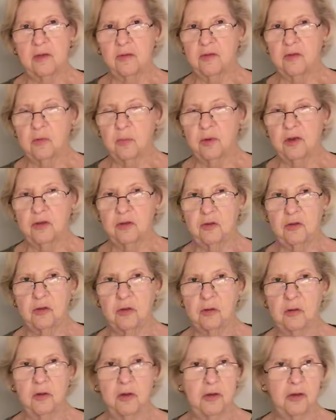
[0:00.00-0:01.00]
if it's what
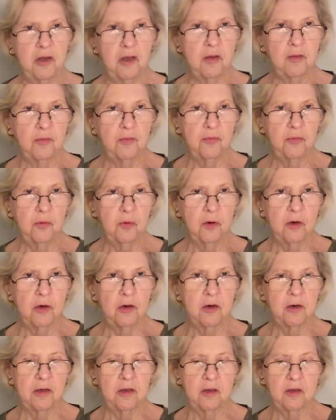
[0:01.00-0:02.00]
you're looking
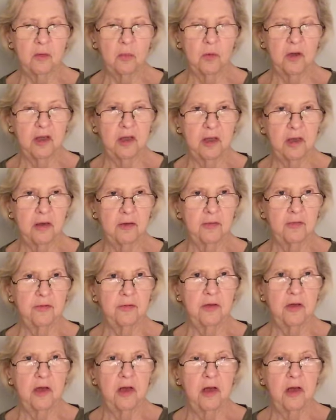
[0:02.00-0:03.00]
for in the way of